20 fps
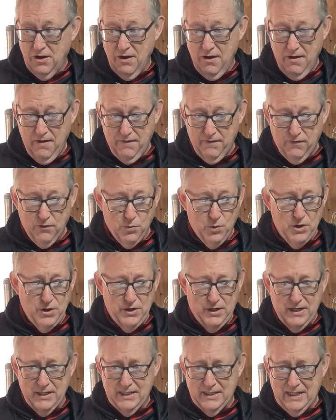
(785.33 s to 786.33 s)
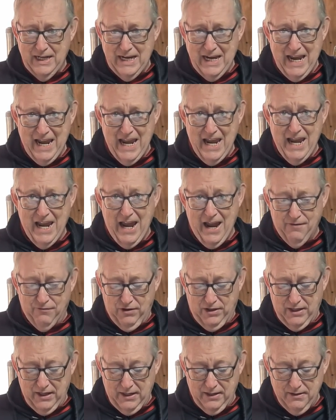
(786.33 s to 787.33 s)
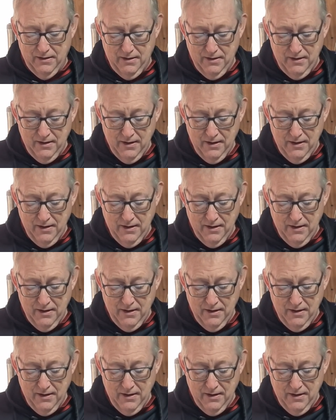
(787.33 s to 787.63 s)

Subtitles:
for what you can see here, everything.